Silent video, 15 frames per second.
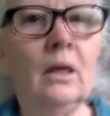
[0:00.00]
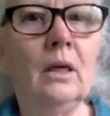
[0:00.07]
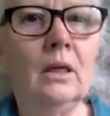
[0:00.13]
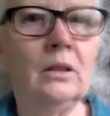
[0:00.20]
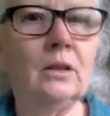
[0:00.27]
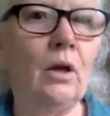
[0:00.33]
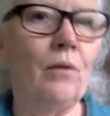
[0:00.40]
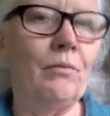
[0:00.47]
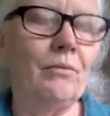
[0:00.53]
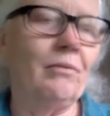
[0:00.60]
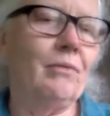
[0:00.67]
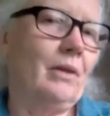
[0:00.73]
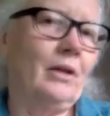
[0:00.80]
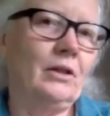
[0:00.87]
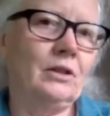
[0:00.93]
So
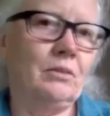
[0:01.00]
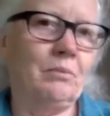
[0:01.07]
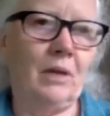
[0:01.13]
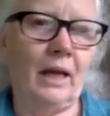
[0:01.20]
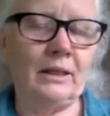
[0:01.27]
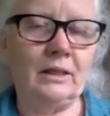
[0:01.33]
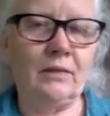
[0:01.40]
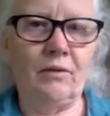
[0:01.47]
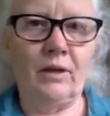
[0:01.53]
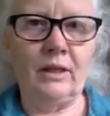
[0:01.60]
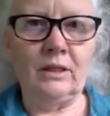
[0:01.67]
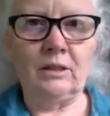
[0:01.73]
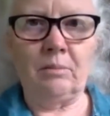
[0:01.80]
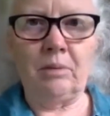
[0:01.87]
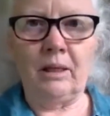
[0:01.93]
there's lots of
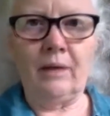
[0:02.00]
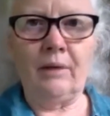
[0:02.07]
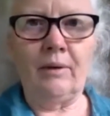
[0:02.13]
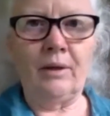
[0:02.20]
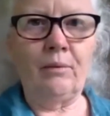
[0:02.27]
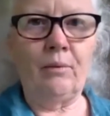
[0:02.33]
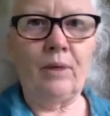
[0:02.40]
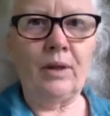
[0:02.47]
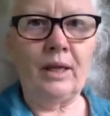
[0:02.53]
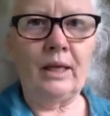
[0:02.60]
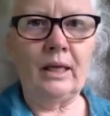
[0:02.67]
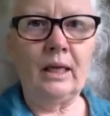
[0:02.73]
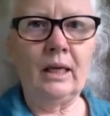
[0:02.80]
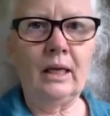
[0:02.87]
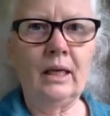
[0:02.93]
things to play with with
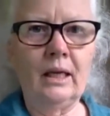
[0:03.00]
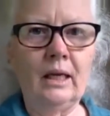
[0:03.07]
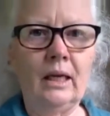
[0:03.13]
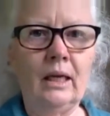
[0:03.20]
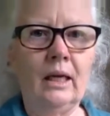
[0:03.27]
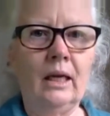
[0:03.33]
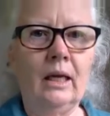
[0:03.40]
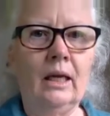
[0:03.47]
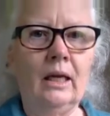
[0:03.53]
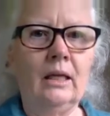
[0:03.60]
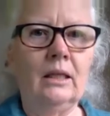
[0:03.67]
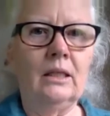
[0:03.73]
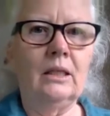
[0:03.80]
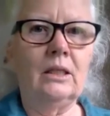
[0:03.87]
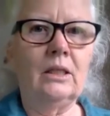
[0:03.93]
it.
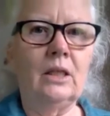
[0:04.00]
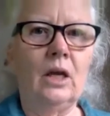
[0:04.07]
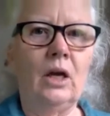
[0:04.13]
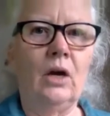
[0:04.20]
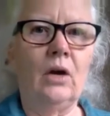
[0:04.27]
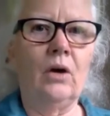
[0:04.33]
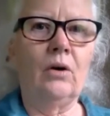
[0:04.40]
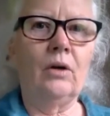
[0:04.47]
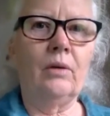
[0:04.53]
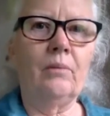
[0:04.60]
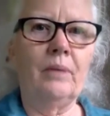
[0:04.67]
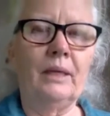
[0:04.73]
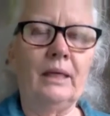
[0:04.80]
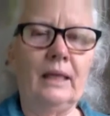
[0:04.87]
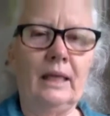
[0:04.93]
So,
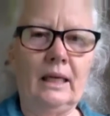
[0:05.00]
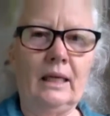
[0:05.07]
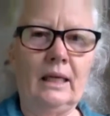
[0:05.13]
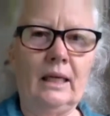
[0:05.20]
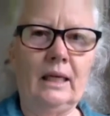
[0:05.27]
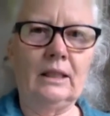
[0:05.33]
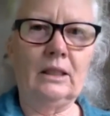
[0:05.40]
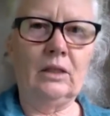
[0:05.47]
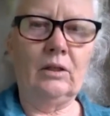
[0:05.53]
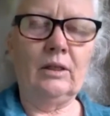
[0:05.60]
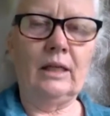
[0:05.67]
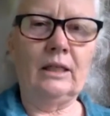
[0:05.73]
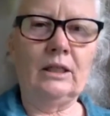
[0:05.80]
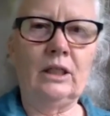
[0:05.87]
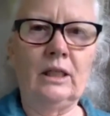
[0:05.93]
but yeah, so
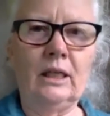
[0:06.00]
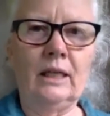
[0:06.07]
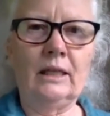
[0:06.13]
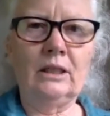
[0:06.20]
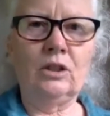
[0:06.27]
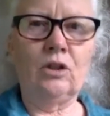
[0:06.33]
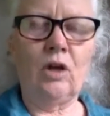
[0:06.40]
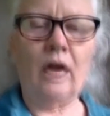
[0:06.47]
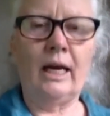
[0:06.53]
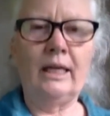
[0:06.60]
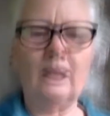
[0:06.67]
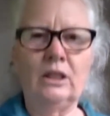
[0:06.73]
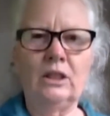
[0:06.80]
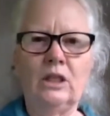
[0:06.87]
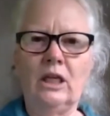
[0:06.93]
Yeshi, let's
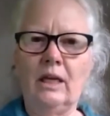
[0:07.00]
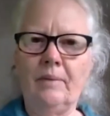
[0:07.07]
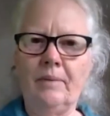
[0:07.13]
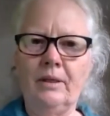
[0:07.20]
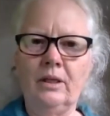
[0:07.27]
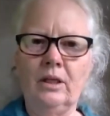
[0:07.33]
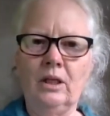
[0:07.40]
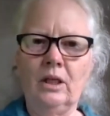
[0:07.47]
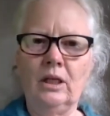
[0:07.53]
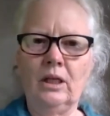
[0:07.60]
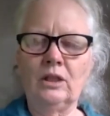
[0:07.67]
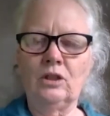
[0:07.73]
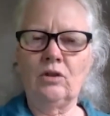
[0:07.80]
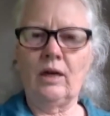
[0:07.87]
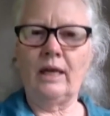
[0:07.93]
try keeping.
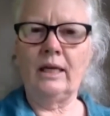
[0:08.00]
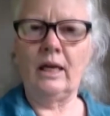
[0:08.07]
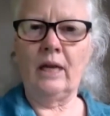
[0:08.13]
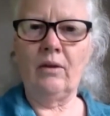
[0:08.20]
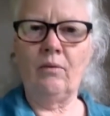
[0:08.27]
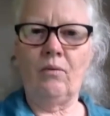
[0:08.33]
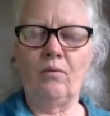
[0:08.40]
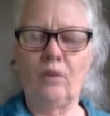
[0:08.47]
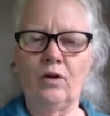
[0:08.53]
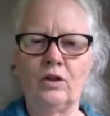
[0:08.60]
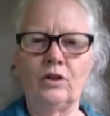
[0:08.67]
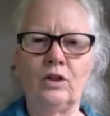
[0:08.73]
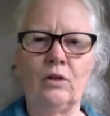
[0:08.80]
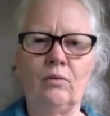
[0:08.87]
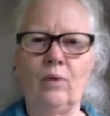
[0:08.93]
Let's try another
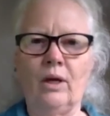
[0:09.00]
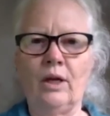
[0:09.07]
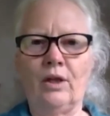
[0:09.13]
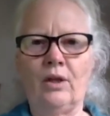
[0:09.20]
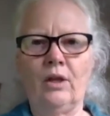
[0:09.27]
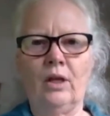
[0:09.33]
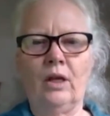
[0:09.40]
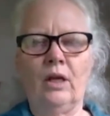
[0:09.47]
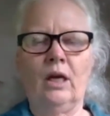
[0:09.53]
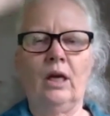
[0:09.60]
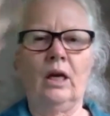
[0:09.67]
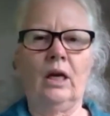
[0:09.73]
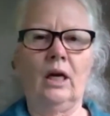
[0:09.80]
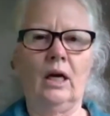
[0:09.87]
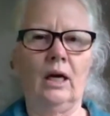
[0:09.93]
version with,
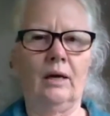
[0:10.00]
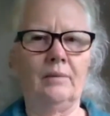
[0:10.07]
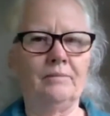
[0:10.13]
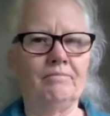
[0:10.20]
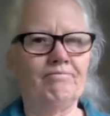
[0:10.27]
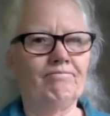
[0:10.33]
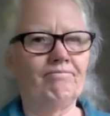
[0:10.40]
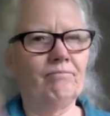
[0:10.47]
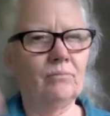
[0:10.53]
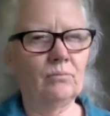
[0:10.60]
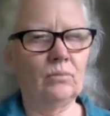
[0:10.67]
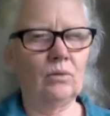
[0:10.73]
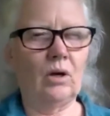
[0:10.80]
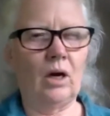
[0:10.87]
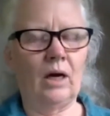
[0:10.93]
um,
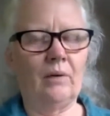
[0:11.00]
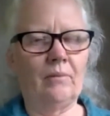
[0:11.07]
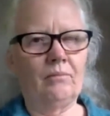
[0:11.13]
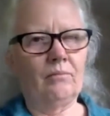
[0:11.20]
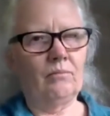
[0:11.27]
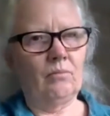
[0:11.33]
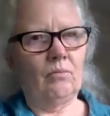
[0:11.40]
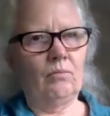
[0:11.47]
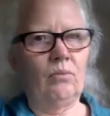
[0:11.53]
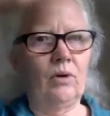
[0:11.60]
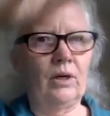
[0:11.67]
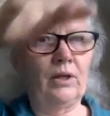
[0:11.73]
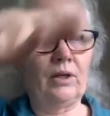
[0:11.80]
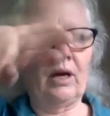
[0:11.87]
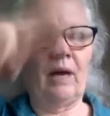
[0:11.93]
um,
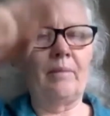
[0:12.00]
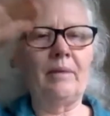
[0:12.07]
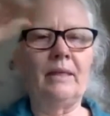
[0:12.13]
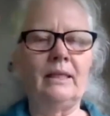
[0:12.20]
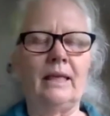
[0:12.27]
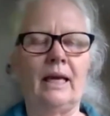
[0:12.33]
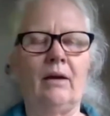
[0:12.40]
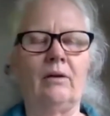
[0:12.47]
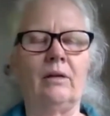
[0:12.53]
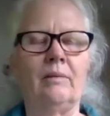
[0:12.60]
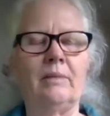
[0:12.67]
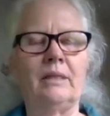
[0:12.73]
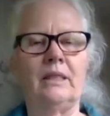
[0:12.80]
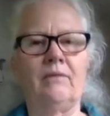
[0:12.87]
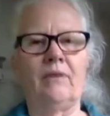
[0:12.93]
with coming down. Let
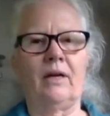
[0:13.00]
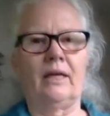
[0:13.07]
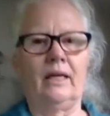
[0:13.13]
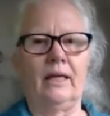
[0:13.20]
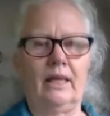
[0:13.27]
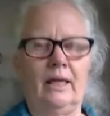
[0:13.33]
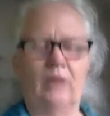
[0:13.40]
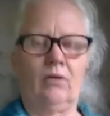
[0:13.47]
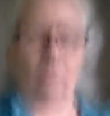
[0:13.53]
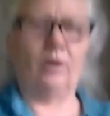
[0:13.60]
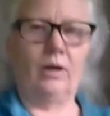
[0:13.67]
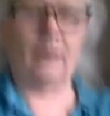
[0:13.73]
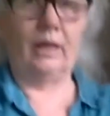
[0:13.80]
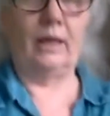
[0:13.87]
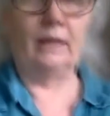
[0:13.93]
me see if I can get it
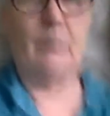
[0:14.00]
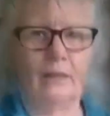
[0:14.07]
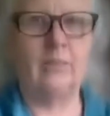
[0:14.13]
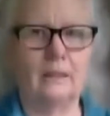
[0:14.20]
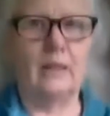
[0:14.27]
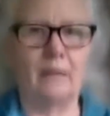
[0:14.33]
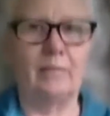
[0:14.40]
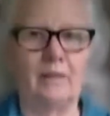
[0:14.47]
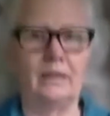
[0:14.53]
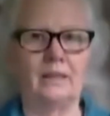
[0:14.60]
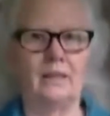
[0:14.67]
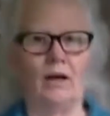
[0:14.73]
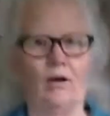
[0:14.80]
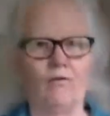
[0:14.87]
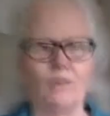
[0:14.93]
organized inside
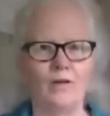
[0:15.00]
myself.